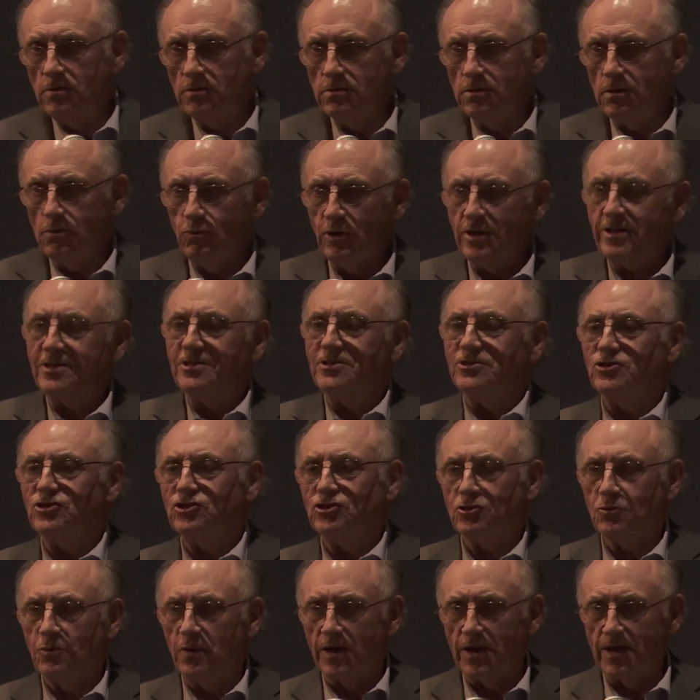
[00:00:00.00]
witnessed
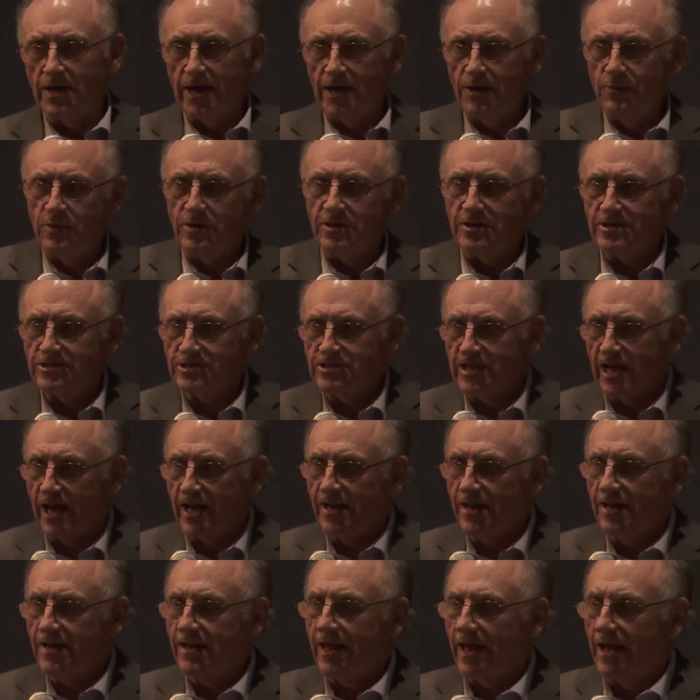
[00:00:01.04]
to what I witnessed
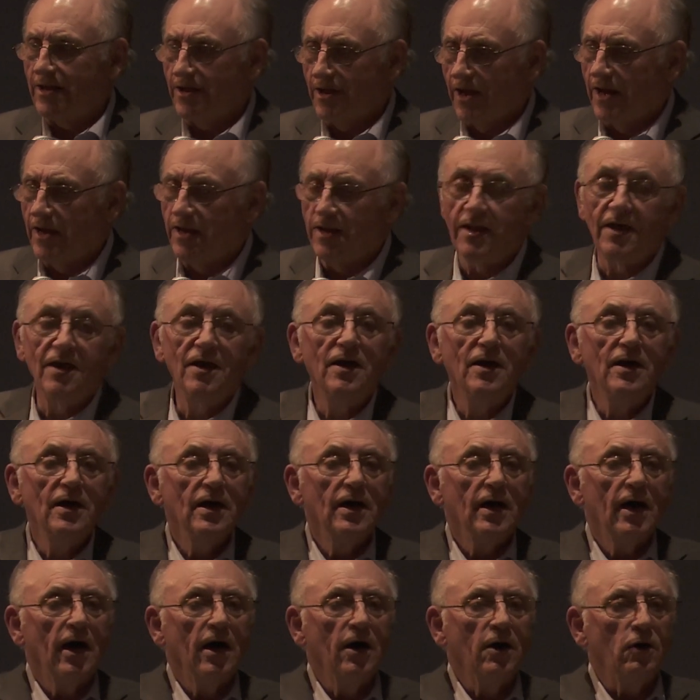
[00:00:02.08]
that night,
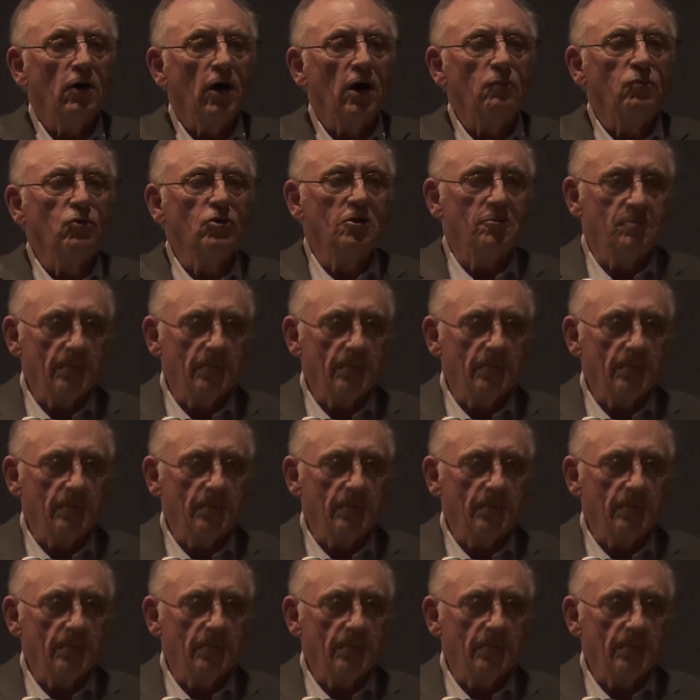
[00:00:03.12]
it would have